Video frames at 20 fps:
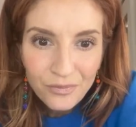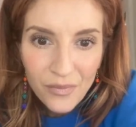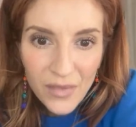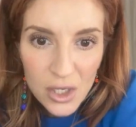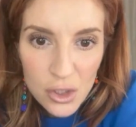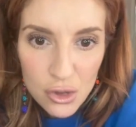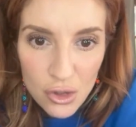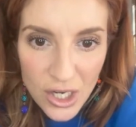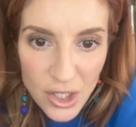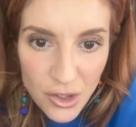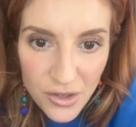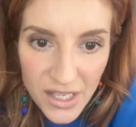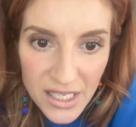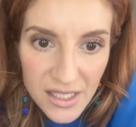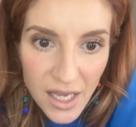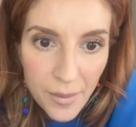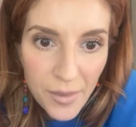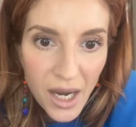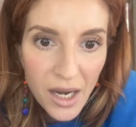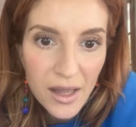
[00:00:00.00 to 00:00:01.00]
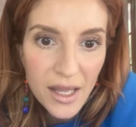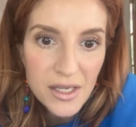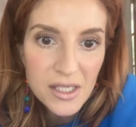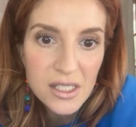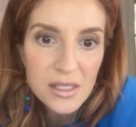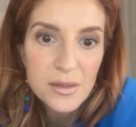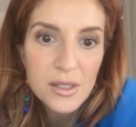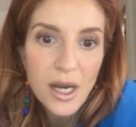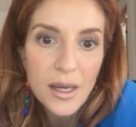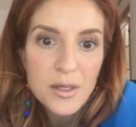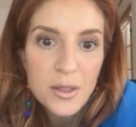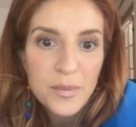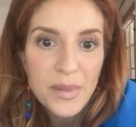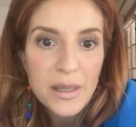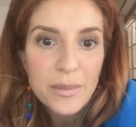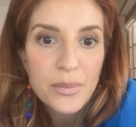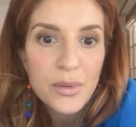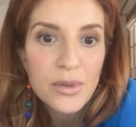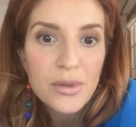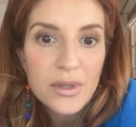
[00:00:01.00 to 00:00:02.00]
Stranger Things. I'm not allowed to subscribe to
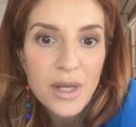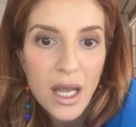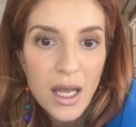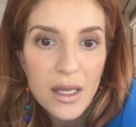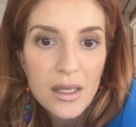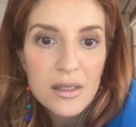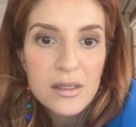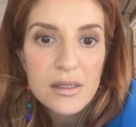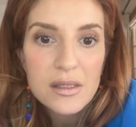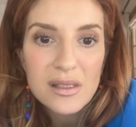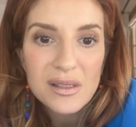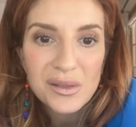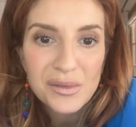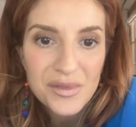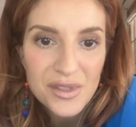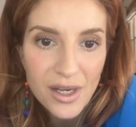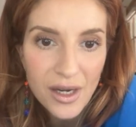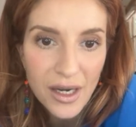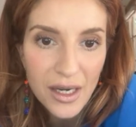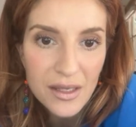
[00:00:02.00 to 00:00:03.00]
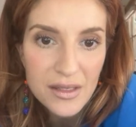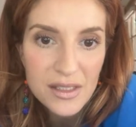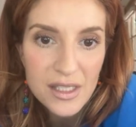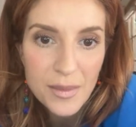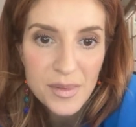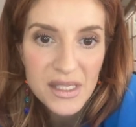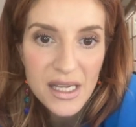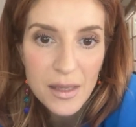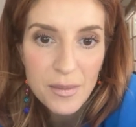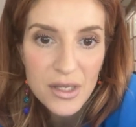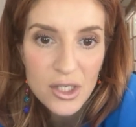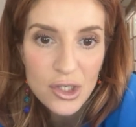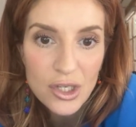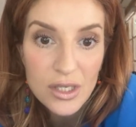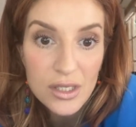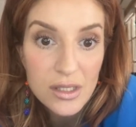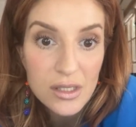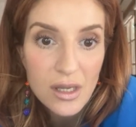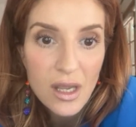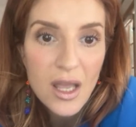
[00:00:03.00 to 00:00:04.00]
people because, oh, sorry, stop saying
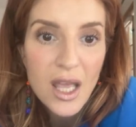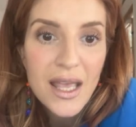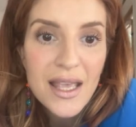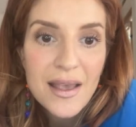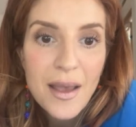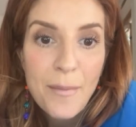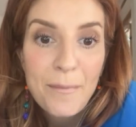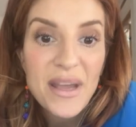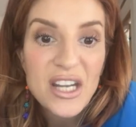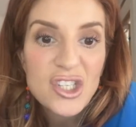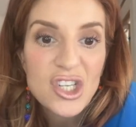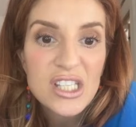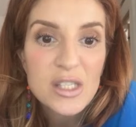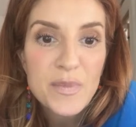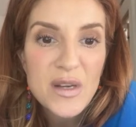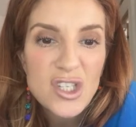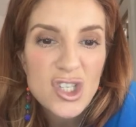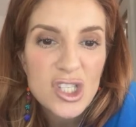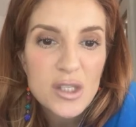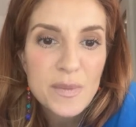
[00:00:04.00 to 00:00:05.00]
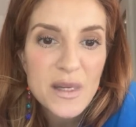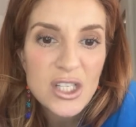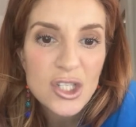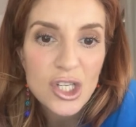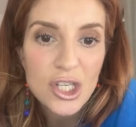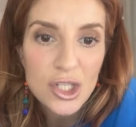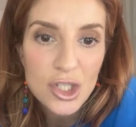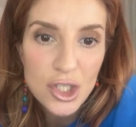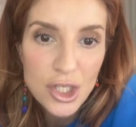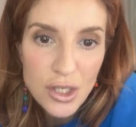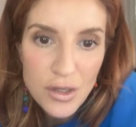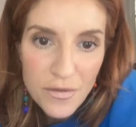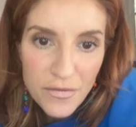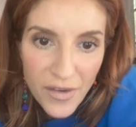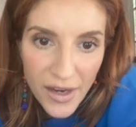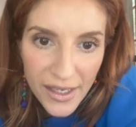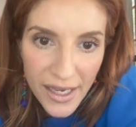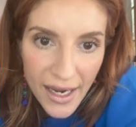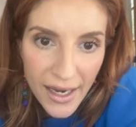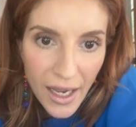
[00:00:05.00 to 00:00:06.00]
bitches. Bitches, bitches, bitches. Do you
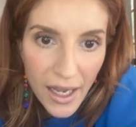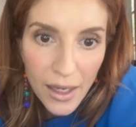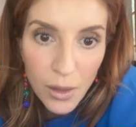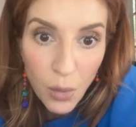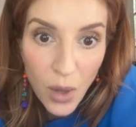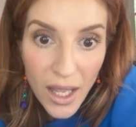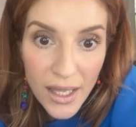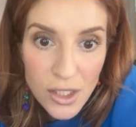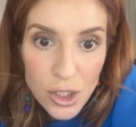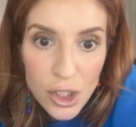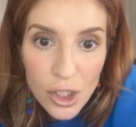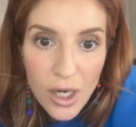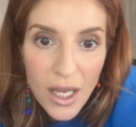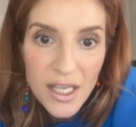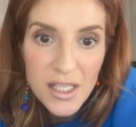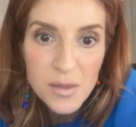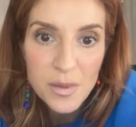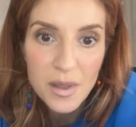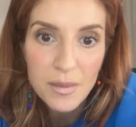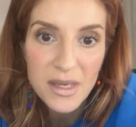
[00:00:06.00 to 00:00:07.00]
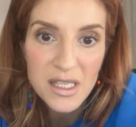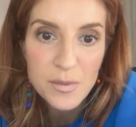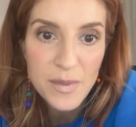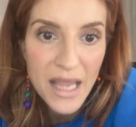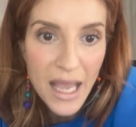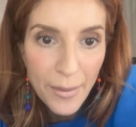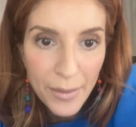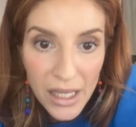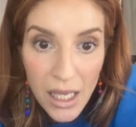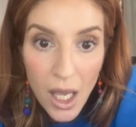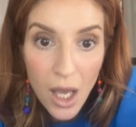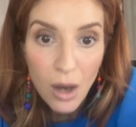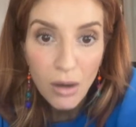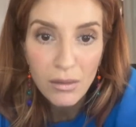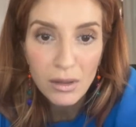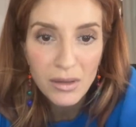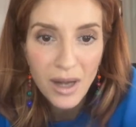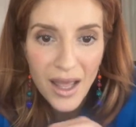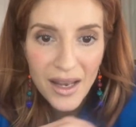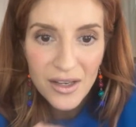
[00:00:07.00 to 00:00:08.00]
find AI what? Your husband must be happy. Oh
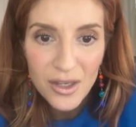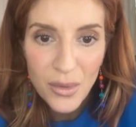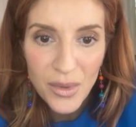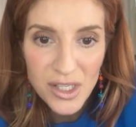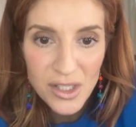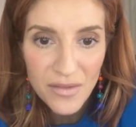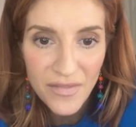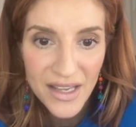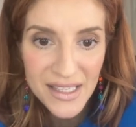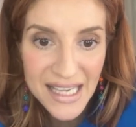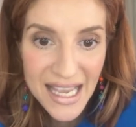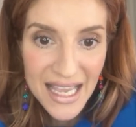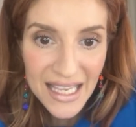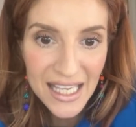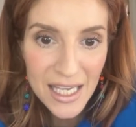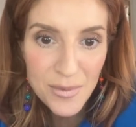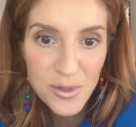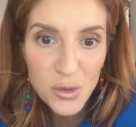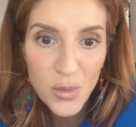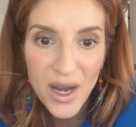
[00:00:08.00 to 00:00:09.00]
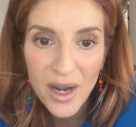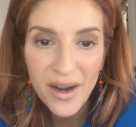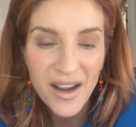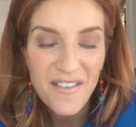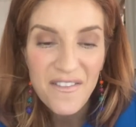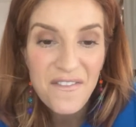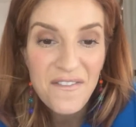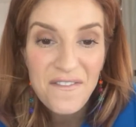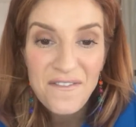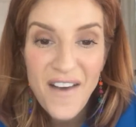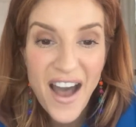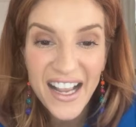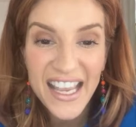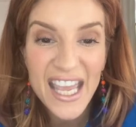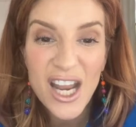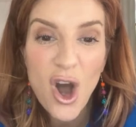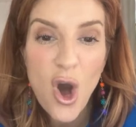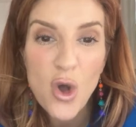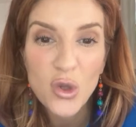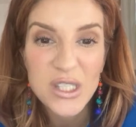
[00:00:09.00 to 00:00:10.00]
my God, they're going so fast. Keep swearing. Fuck
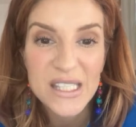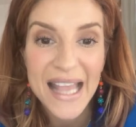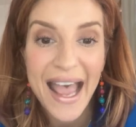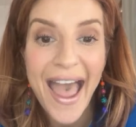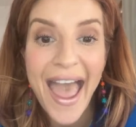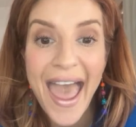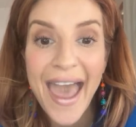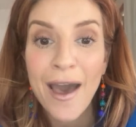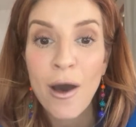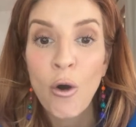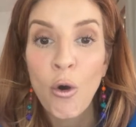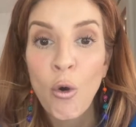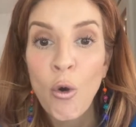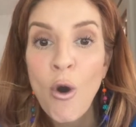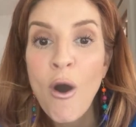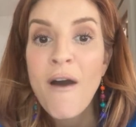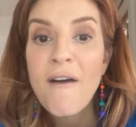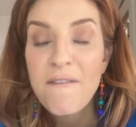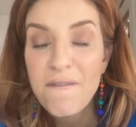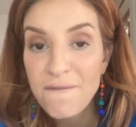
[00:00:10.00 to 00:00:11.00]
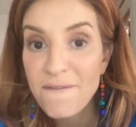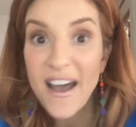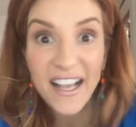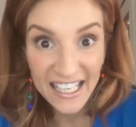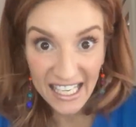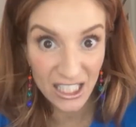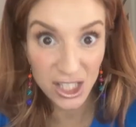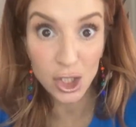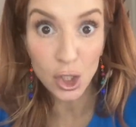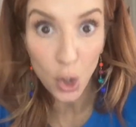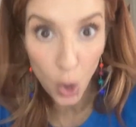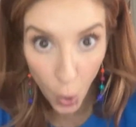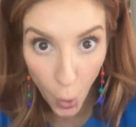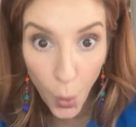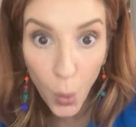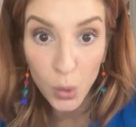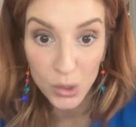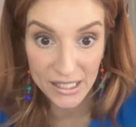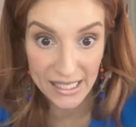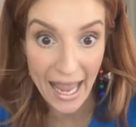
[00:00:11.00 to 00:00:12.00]
it all to hell. Fuck it
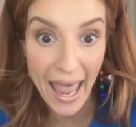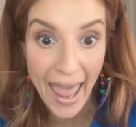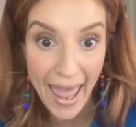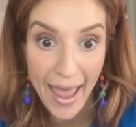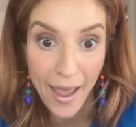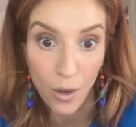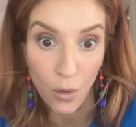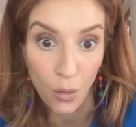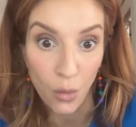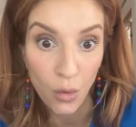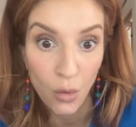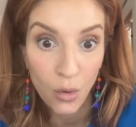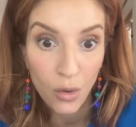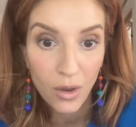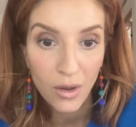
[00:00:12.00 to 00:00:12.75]
all to hell.